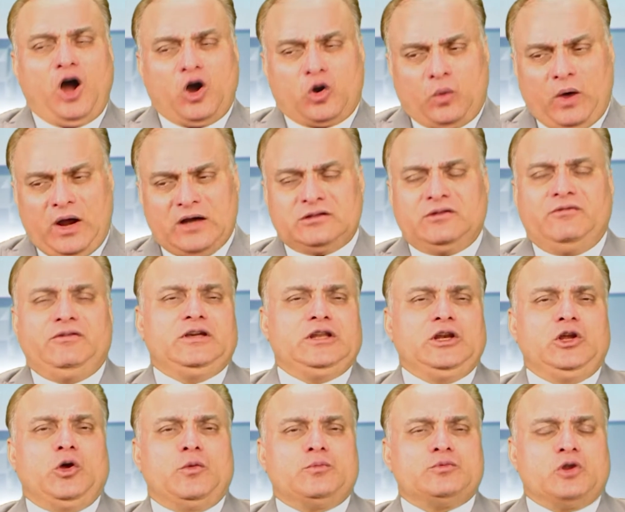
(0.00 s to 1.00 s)
Acquire the
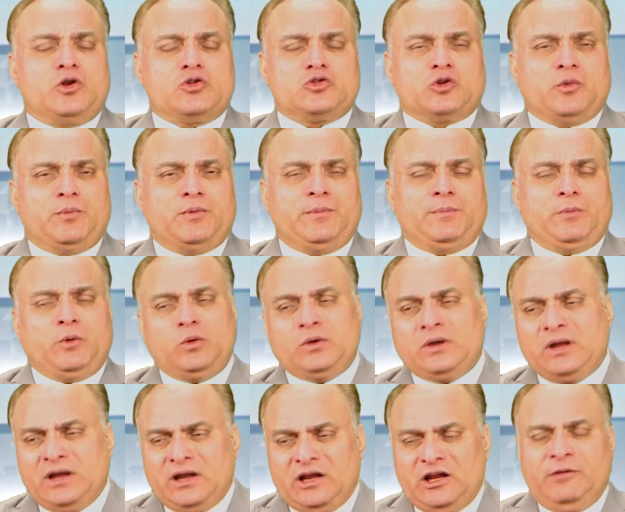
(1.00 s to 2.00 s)
weekly horoscope report,